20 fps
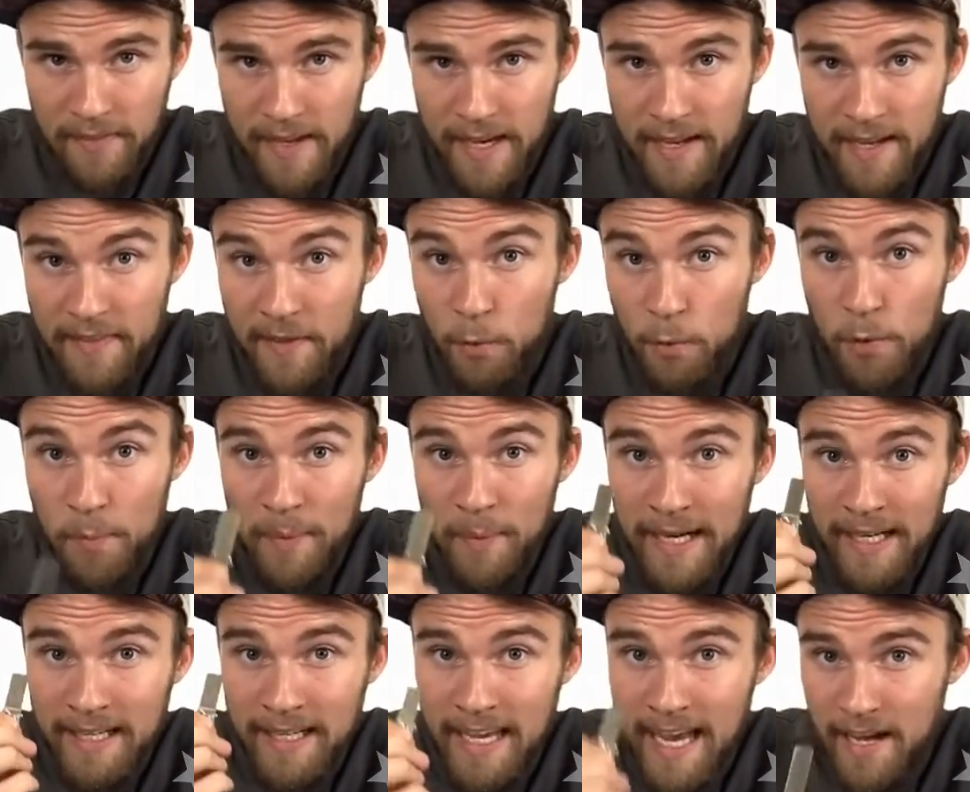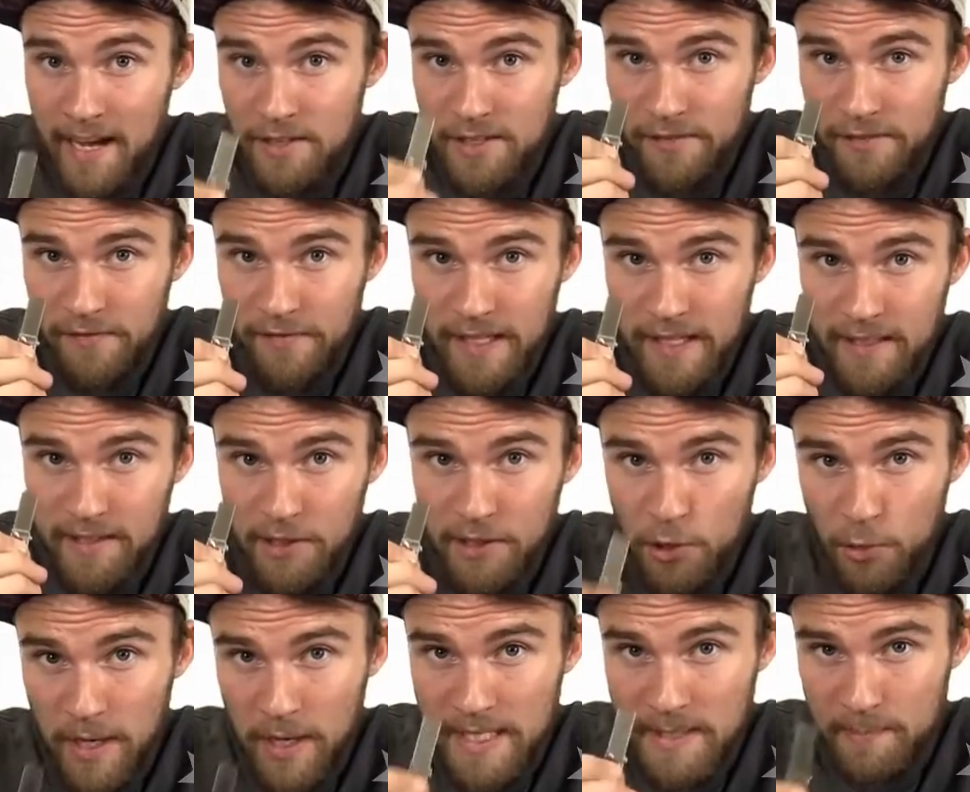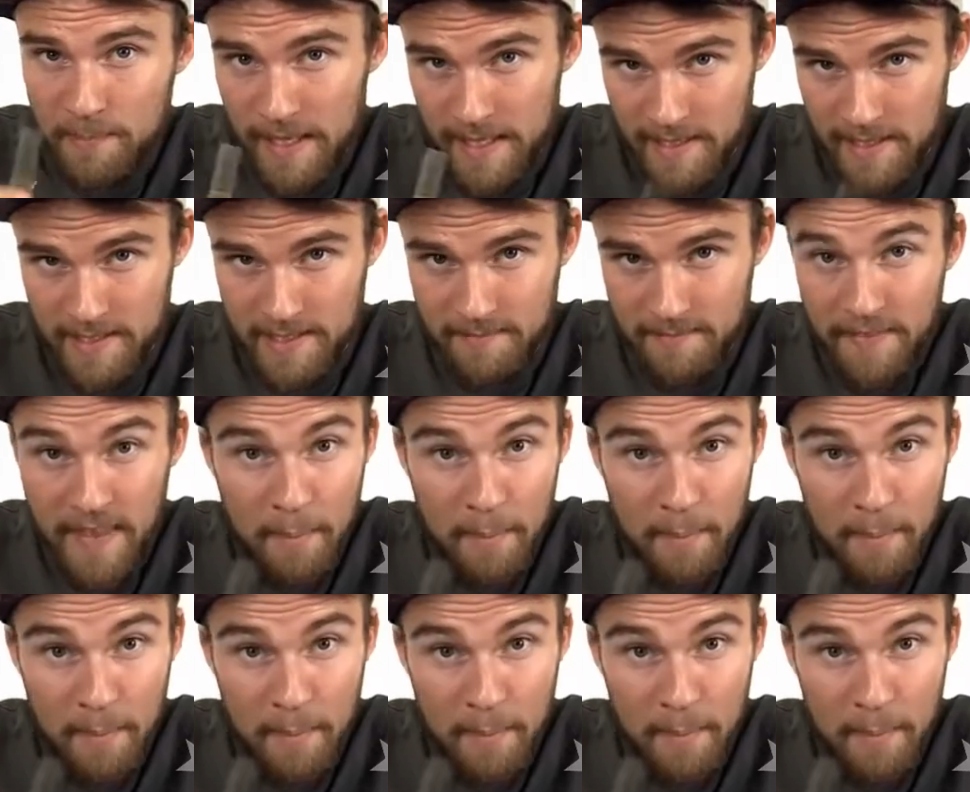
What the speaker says: there that will make counterfeit USBs.